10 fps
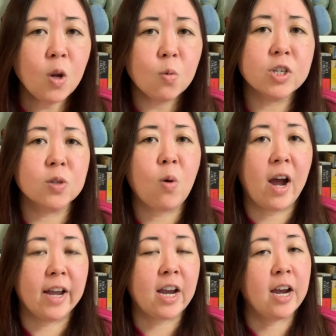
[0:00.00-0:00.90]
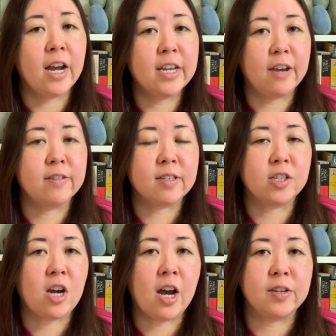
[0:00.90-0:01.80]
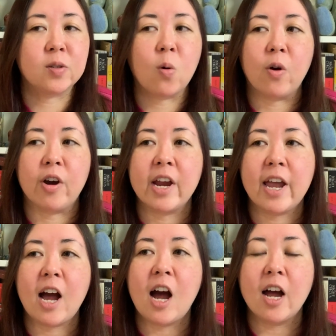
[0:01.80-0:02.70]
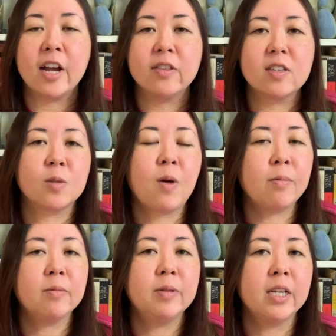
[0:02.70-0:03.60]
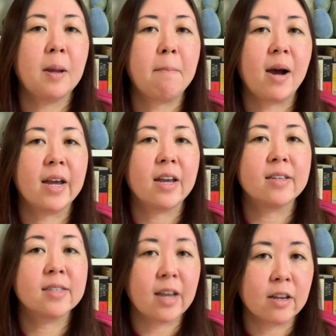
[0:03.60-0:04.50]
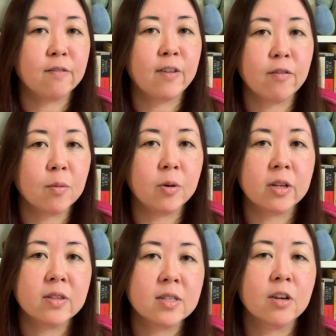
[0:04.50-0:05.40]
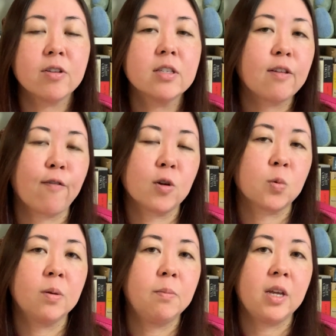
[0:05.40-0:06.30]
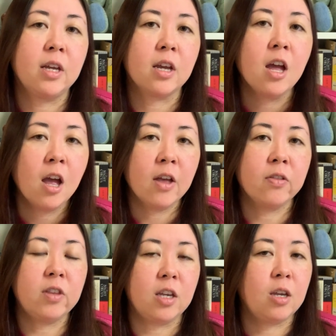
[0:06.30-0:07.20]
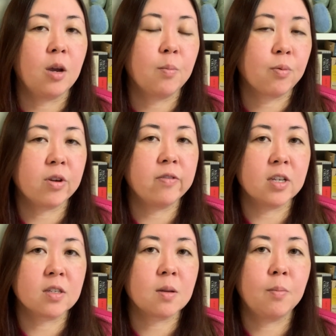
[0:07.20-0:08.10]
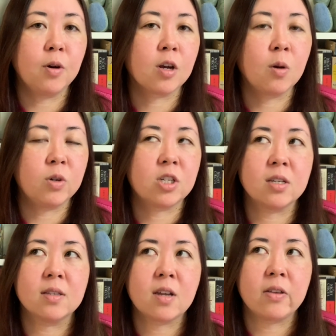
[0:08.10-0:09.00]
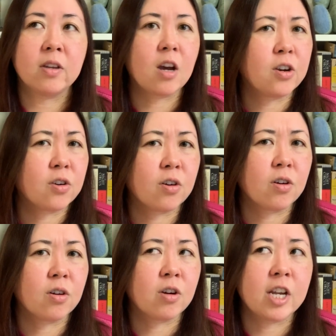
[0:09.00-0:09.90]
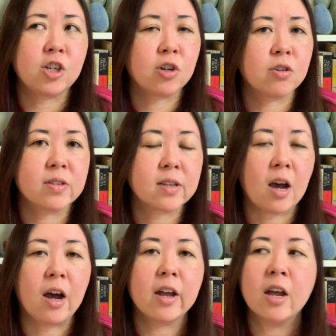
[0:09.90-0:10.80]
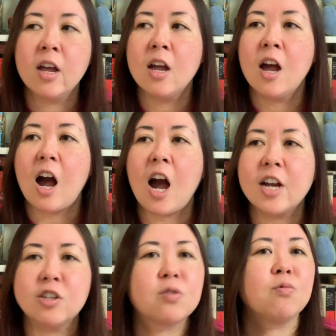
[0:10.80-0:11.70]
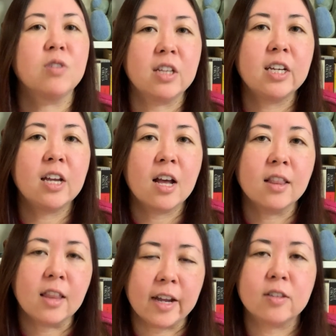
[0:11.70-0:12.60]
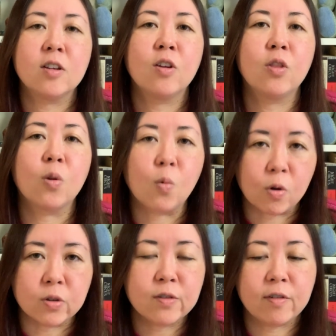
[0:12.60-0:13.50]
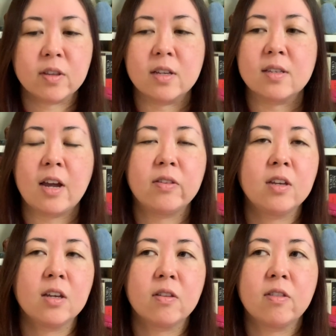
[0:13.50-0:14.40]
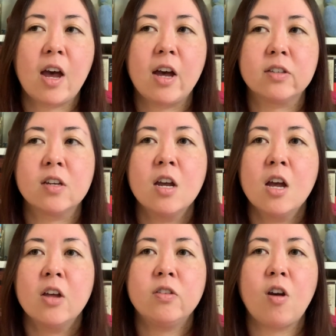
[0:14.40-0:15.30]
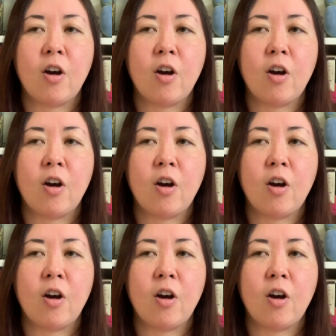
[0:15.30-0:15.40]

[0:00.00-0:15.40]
which is why I gave it such a high score. This is probably my second favorite book in the series, the first one being the previous book, which is, I think, Under a Sugared Sky. I just really liked the worlds for this. I think that the